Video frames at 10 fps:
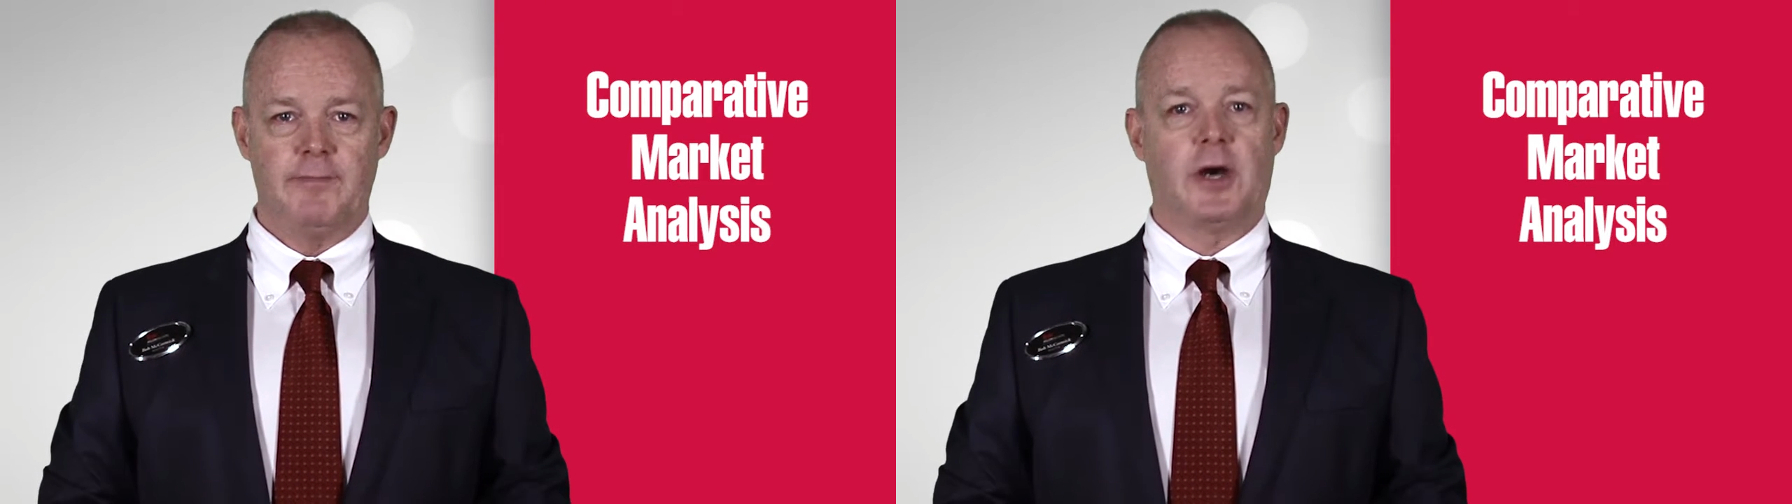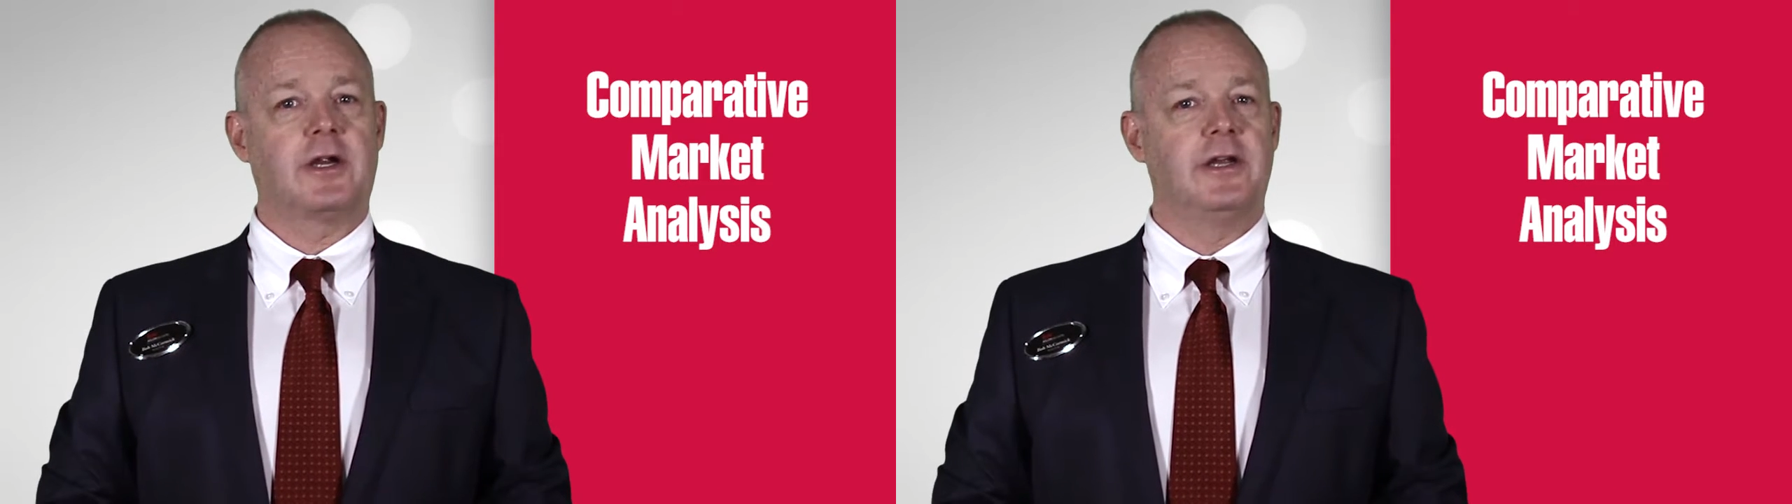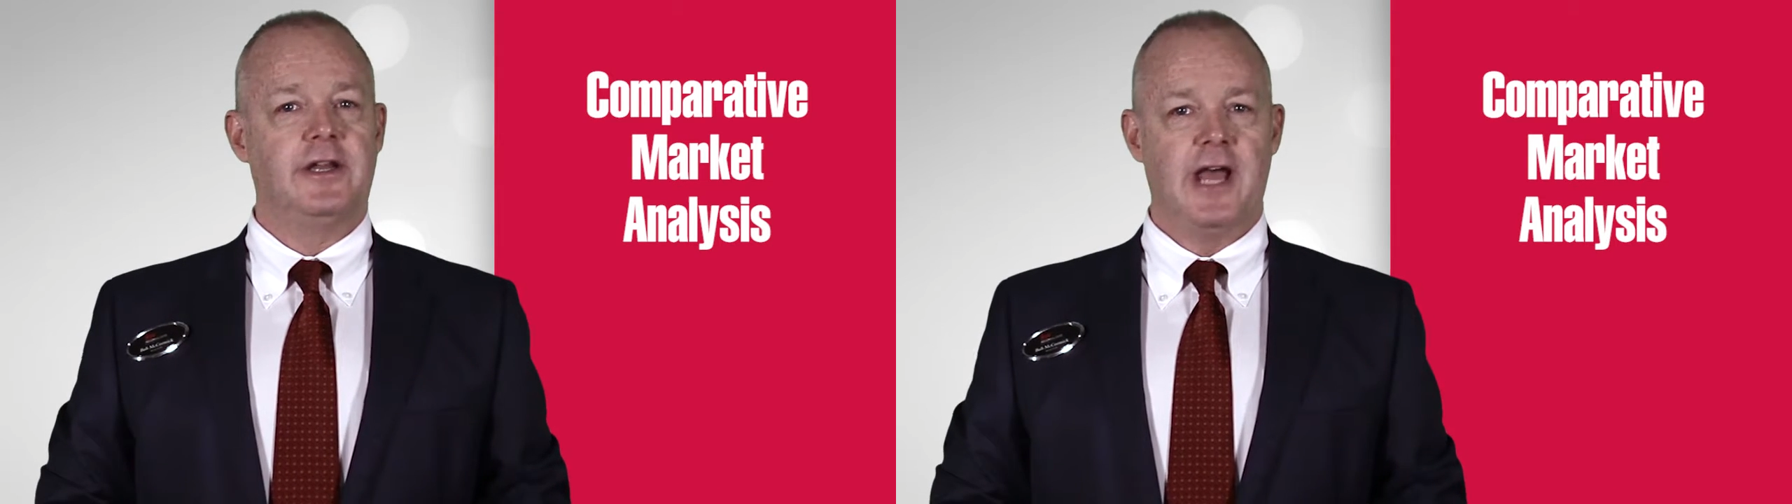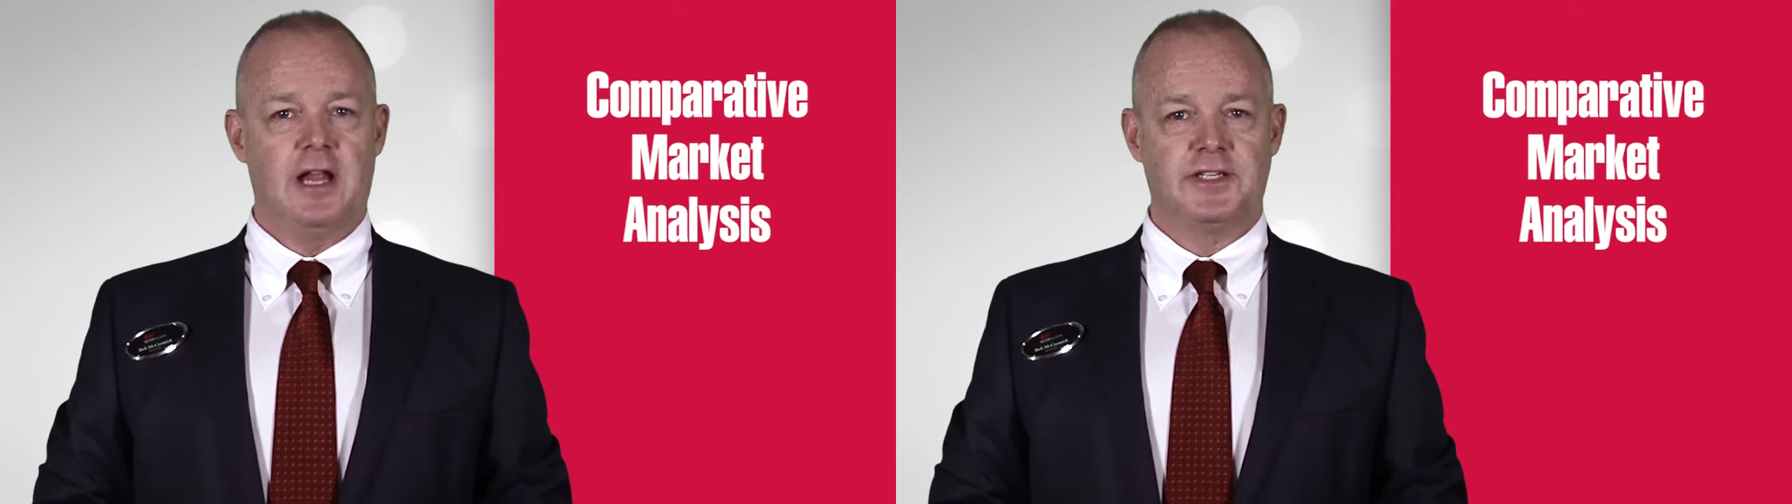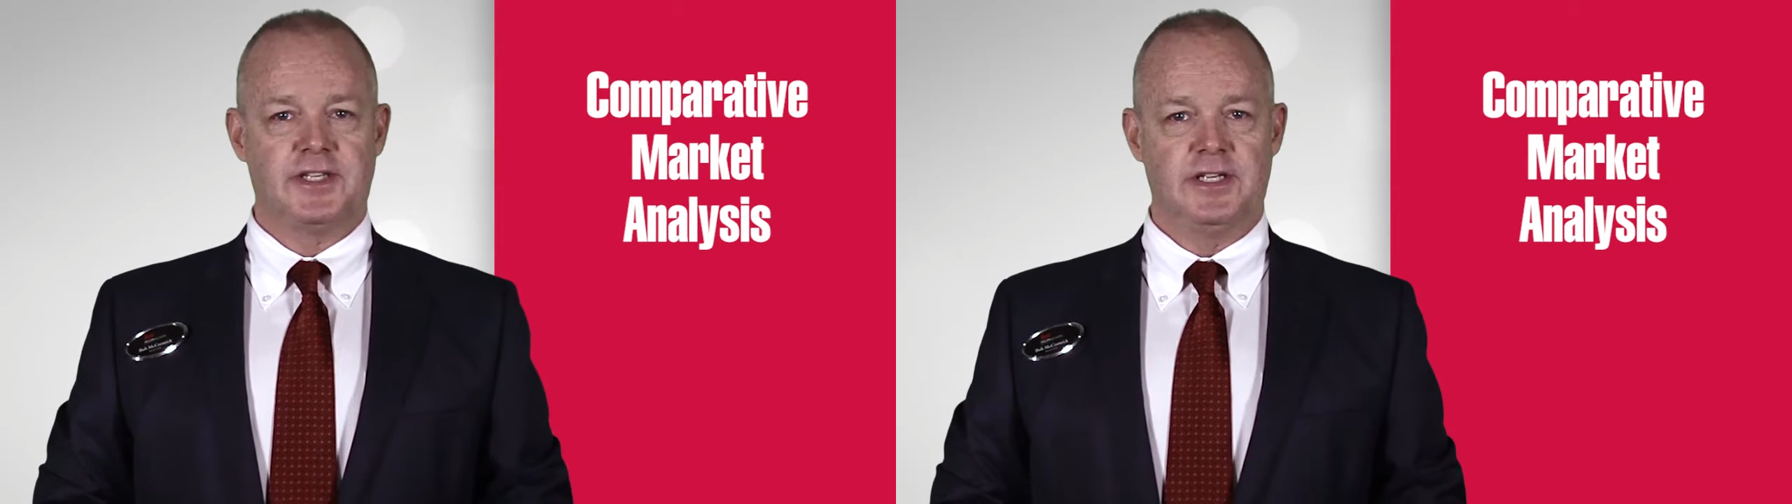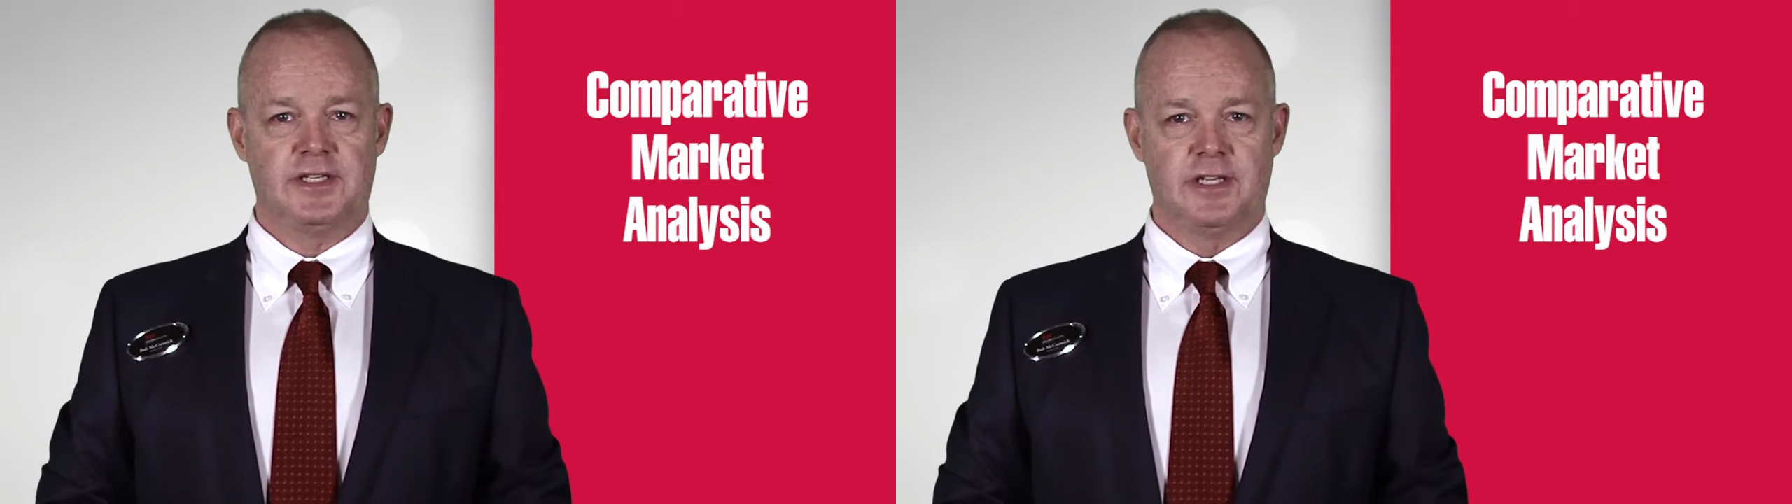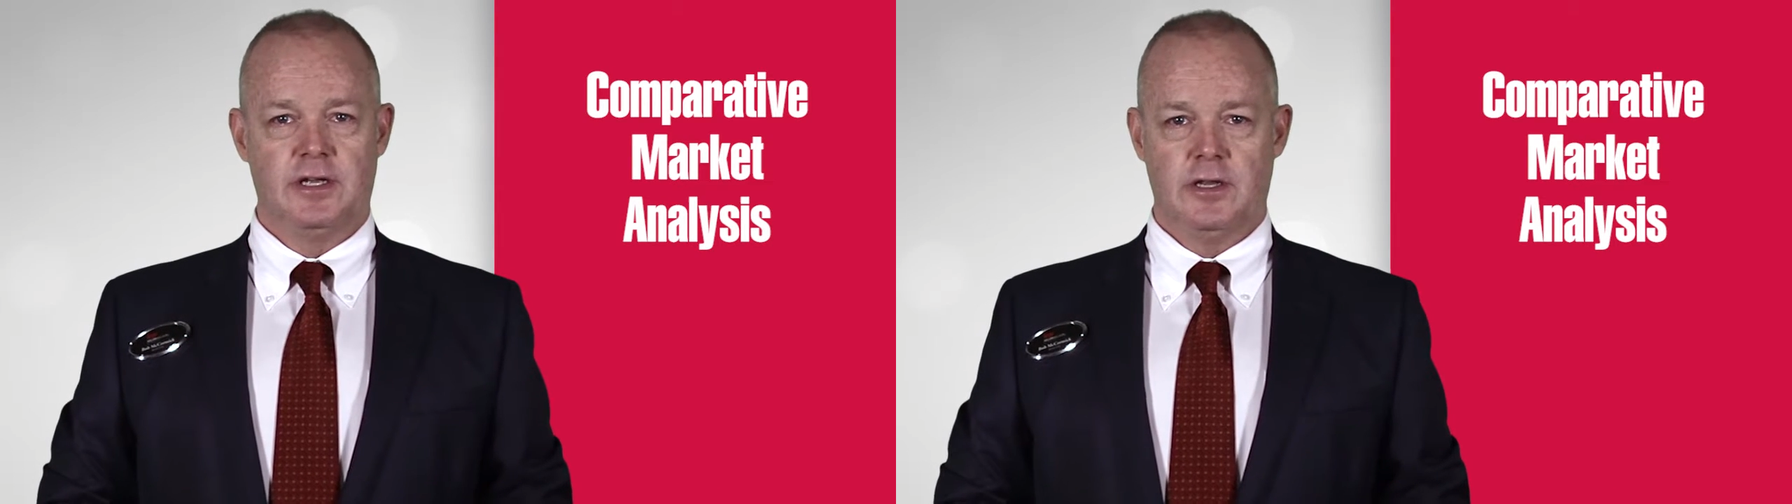market analysis,